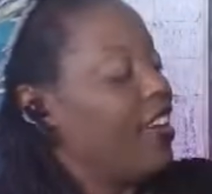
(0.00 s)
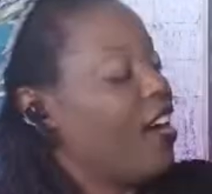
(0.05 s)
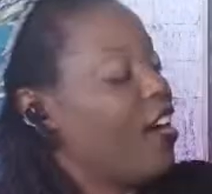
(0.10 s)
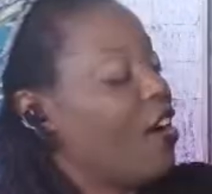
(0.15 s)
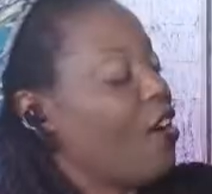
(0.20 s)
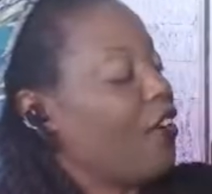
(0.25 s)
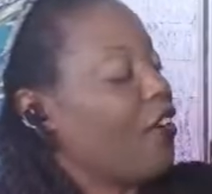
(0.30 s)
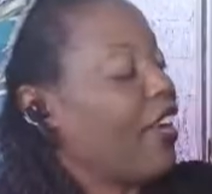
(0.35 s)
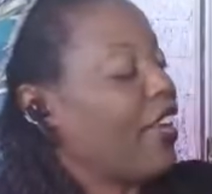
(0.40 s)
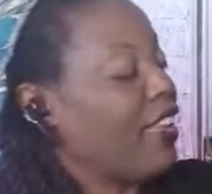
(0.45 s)

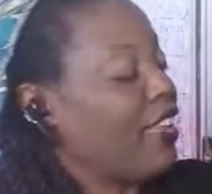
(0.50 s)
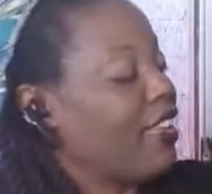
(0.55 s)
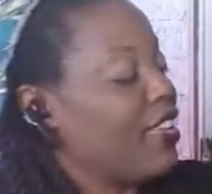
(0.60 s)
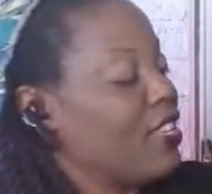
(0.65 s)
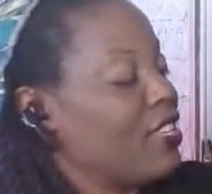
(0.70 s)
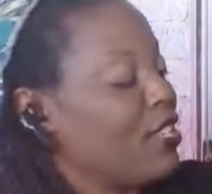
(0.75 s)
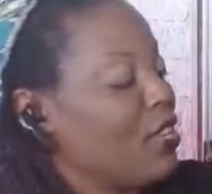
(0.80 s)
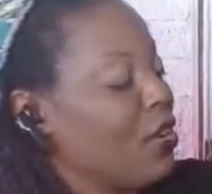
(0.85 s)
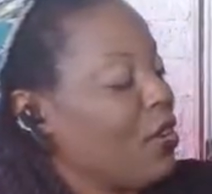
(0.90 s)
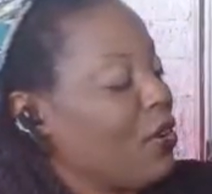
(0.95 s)
All right.
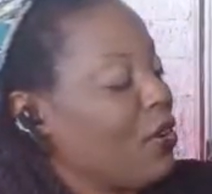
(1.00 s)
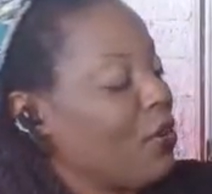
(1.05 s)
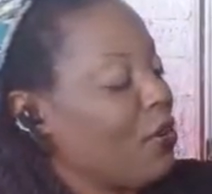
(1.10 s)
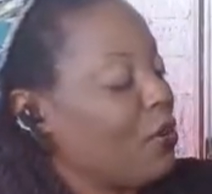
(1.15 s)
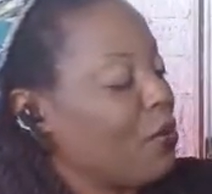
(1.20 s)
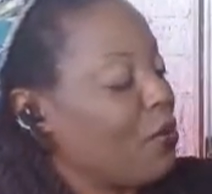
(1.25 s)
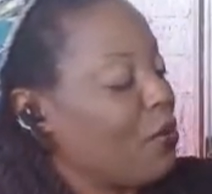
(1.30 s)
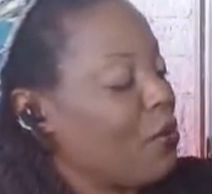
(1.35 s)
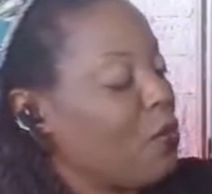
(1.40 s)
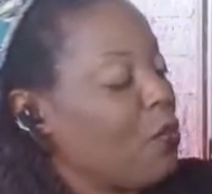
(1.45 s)

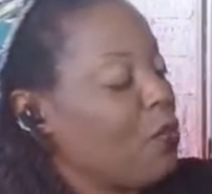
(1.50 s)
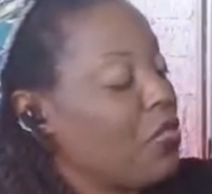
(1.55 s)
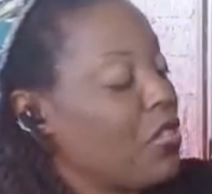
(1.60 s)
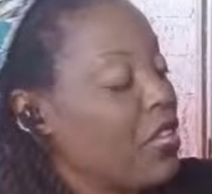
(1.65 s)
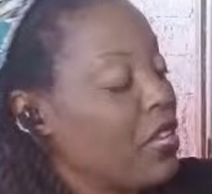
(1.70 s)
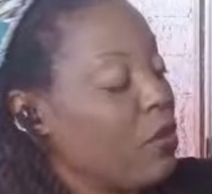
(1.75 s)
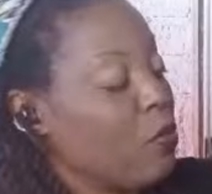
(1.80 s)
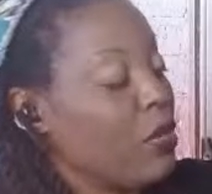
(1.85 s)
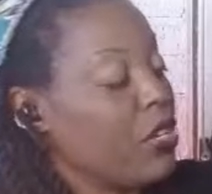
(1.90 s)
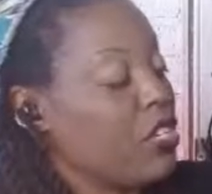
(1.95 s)
So
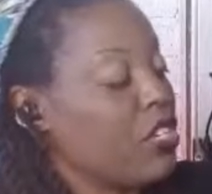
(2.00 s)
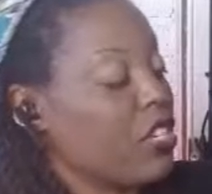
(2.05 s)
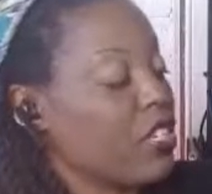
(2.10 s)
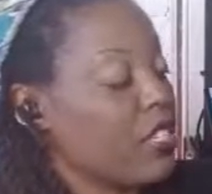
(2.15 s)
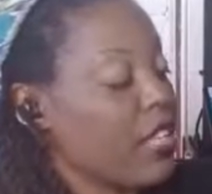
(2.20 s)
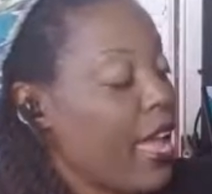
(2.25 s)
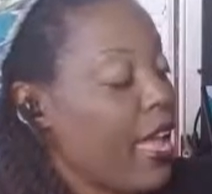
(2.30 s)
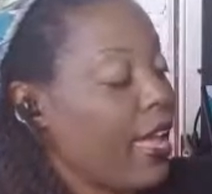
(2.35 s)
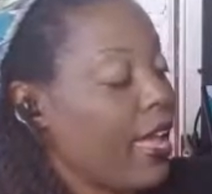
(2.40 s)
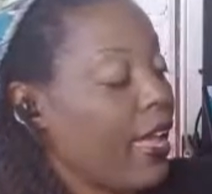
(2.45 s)
then we
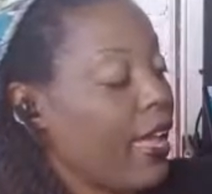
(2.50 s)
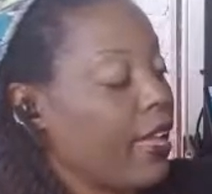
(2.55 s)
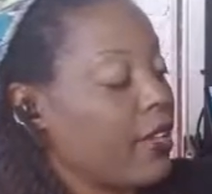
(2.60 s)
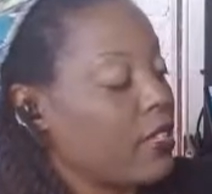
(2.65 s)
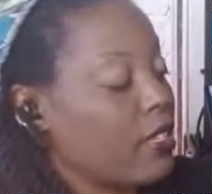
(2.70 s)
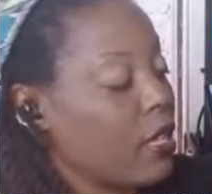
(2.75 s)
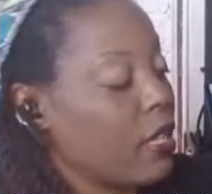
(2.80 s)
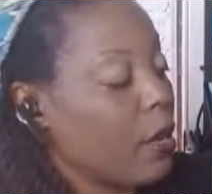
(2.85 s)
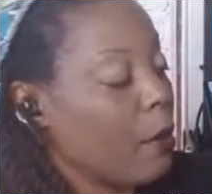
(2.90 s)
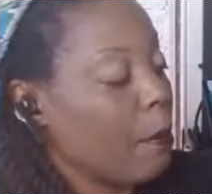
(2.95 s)
just
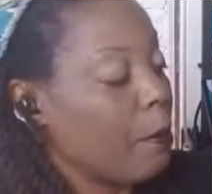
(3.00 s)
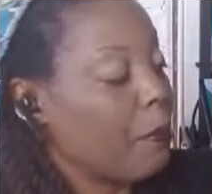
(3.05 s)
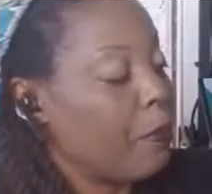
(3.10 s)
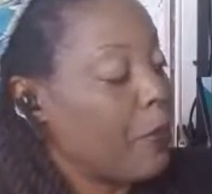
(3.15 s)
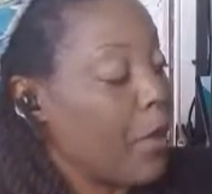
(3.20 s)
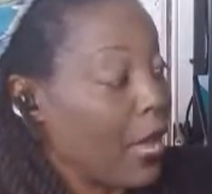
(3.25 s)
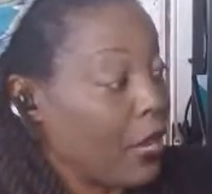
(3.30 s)
add some,